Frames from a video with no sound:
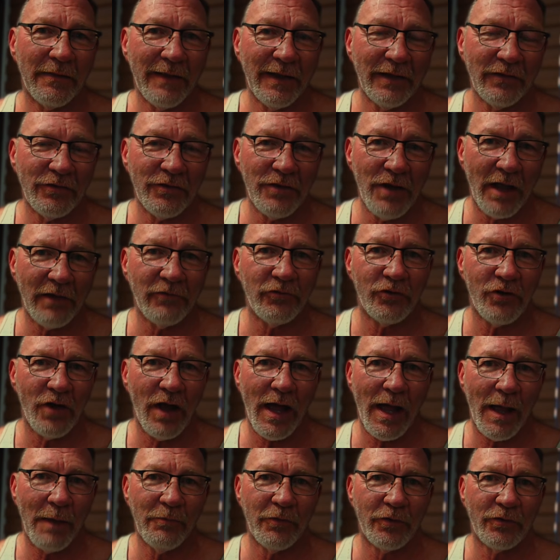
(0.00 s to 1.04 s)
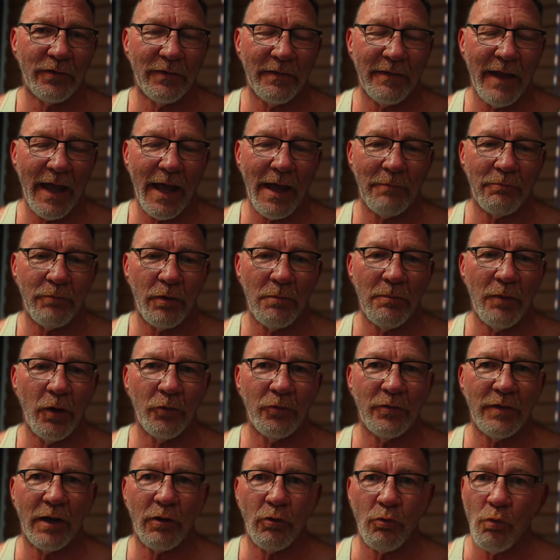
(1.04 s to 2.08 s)
these nut jobs that
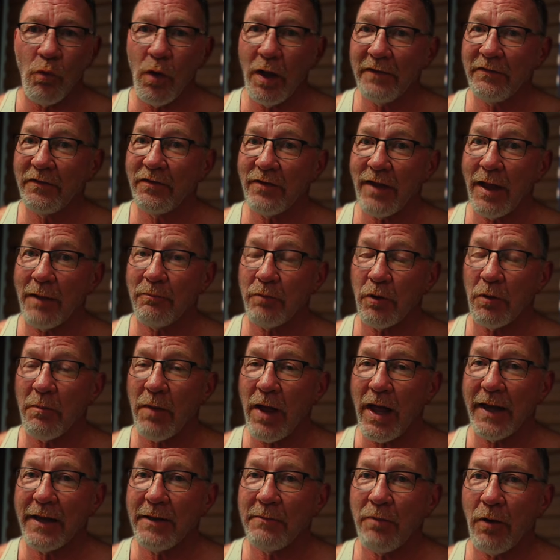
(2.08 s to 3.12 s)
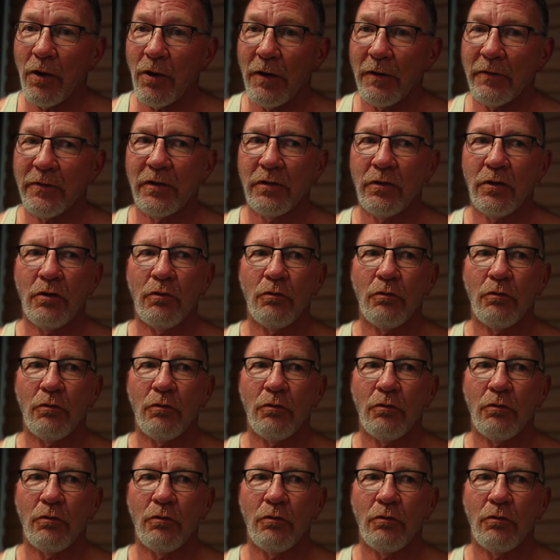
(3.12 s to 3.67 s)
promote their one set per body part